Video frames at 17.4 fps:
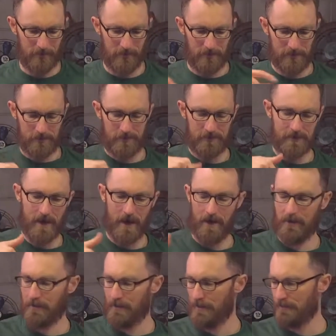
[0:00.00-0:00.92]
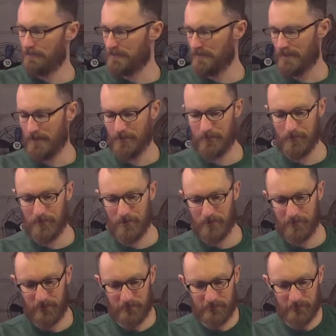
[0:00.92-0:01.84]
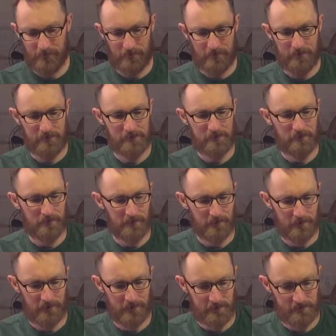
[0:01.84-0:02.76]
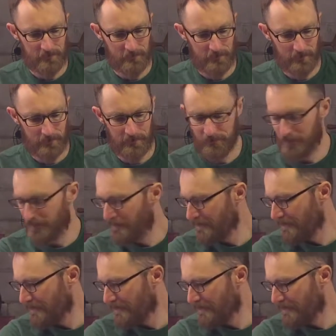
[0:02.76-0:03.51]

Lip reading: This one's higher up, so that will go in first, and this one